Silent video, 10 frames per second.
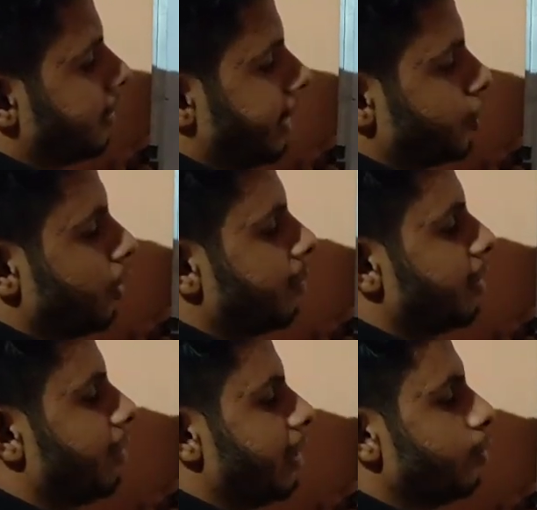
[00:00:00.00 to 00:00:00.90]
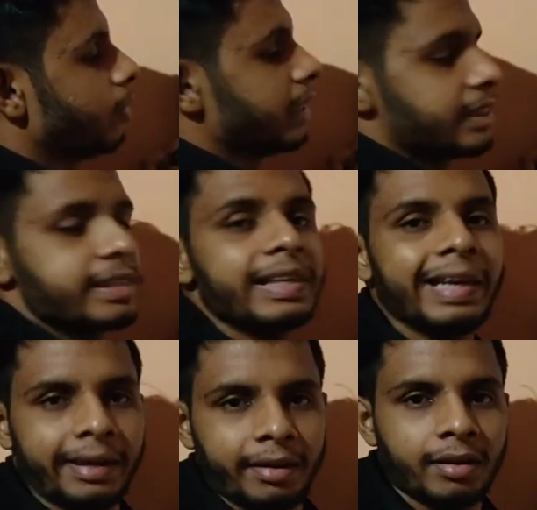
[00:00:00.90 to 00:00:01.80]
threshold limit value,
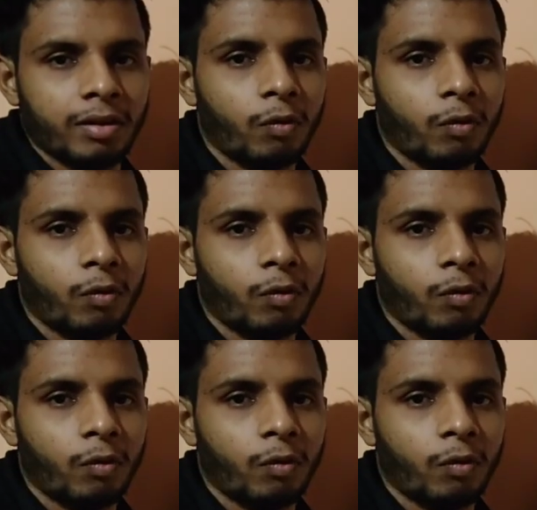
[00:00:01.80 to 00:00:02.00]
ceiling.